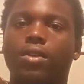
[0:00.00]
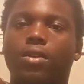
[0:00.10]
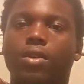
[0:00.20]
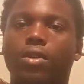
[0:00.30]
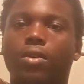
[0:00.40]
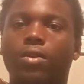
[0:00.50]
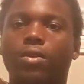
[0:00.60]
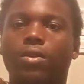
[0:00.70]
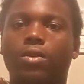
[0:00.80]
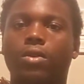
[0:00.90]
You know,
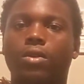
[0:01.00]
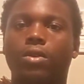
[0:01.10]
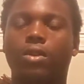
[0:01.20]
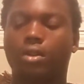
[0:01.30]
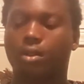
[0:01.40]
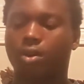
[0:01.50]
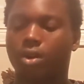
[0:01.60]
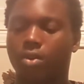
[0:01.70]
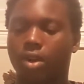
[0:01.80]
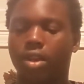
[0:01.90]

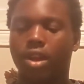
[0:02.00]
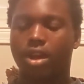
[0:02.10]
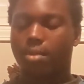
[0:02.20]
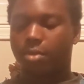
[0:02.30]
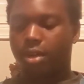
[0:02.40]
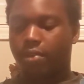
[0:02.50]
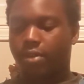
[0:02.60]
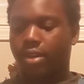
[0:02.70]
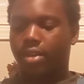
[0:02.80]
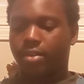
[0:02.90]
Lord created. Matter of
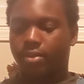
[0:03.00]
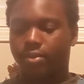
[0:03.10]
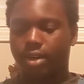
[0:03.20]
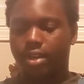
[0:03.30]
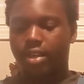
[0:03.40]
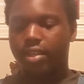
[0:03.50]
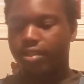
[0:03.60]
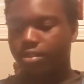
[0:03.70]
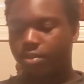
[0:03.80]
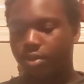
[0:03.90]
fact, before I get this
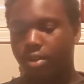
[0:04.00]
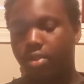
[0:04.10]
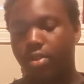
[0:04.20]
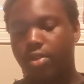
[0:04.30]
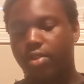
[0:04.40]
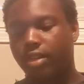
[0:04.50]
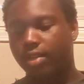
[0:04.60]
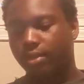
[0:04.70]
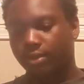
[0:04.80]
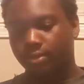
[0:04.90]
in Joel the third
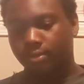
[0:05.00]
chapter,